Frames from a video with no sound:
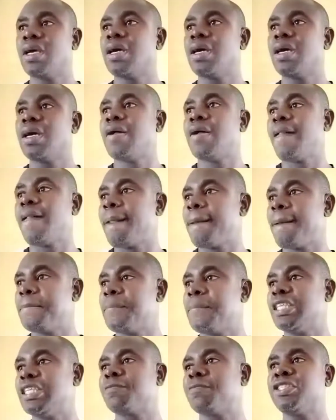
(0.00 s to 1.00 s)

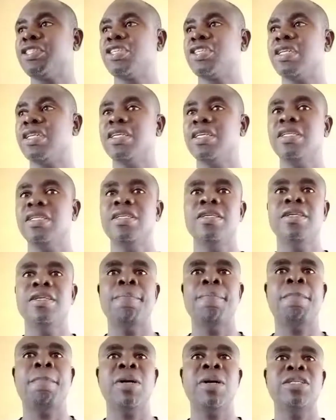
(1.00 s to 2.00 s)
especially the
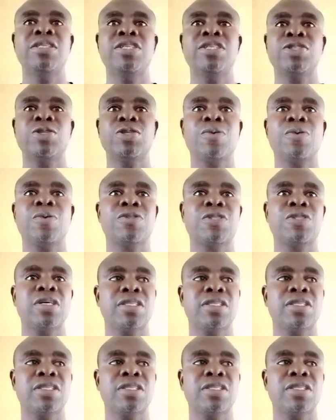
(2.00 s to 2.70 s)
politics of succession.